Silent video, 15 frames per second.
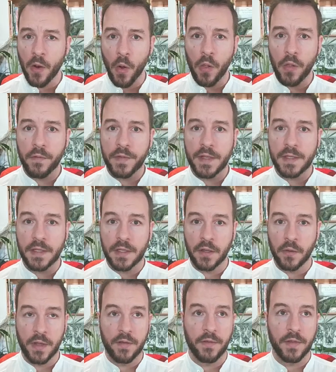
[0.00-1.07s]
all of these,
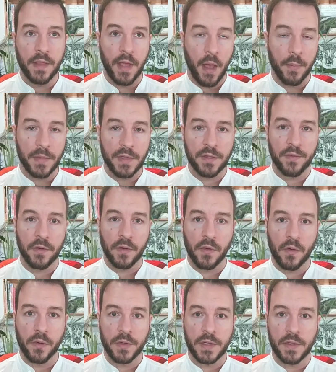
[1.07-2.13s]
even the atmosphere
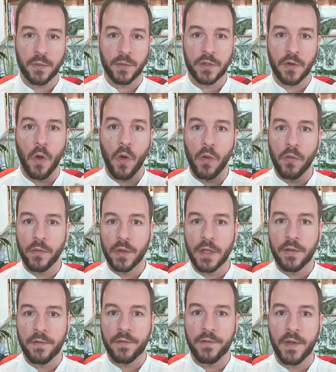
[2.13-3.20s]
courses, which all
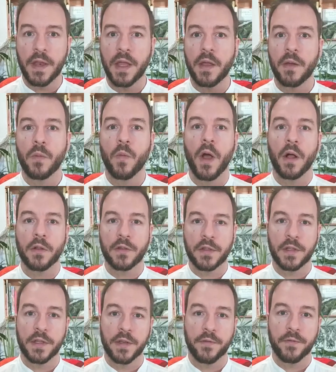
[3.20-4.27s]
really fit in well to
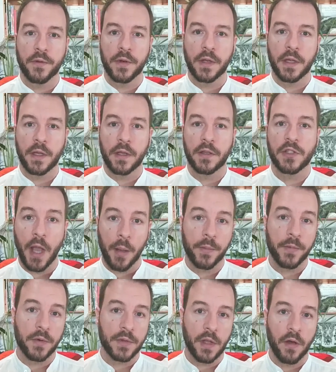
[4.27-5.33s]
the different
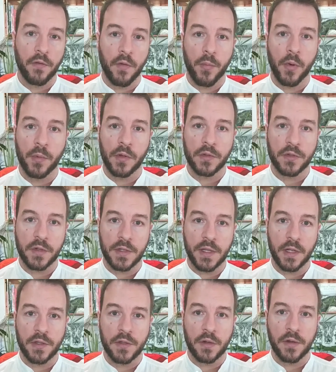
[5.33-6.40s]
chapters of a permaculture
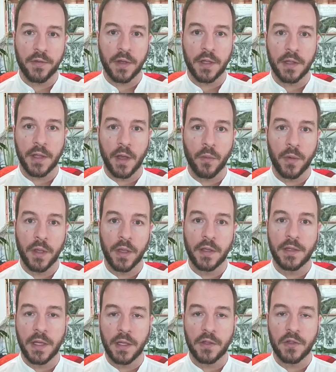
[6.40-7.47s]
design certificate that we
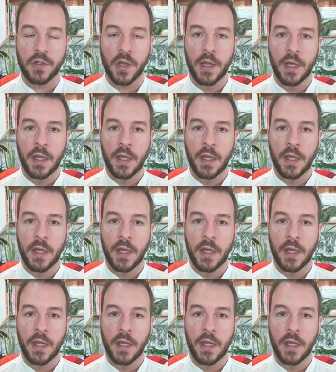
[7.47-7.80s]
teach.